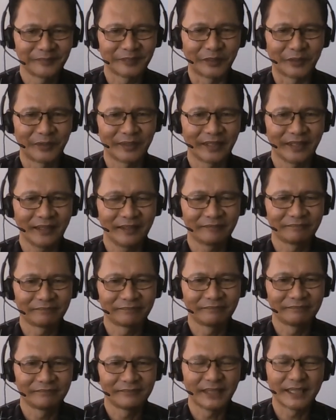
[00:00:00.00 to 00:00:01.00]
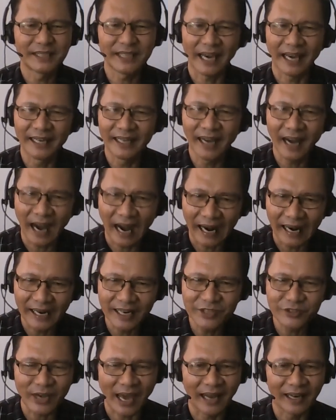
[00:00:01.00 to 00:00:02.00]
Okay? It's kind of
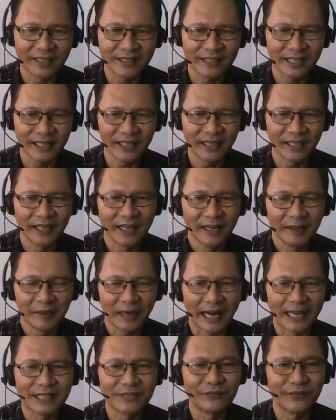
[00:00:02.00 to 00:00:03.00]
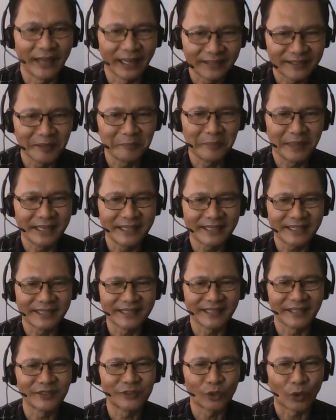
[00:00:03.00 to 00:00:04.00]
hard, challenging, as Vietnamese
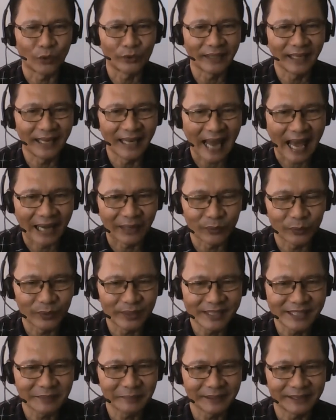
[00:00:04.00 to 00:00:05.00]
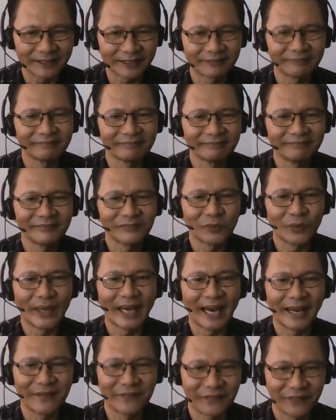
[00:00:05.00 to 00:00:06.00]
is a tonal language, but we
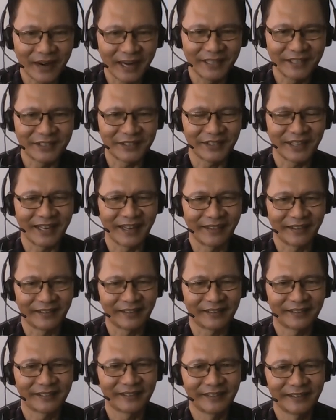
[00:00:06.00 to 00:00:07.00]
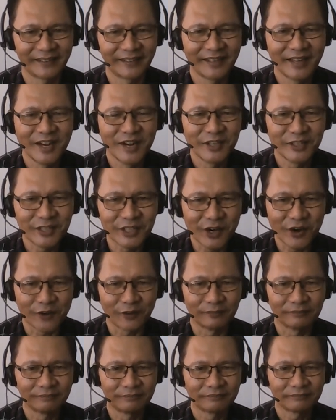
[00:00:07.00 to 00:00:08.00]
had fun together.
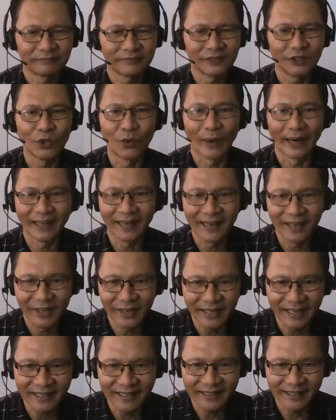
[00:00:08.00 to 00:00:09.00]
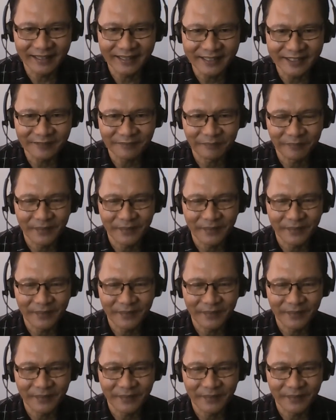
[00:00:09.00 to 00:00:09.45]
So, you want to learn English?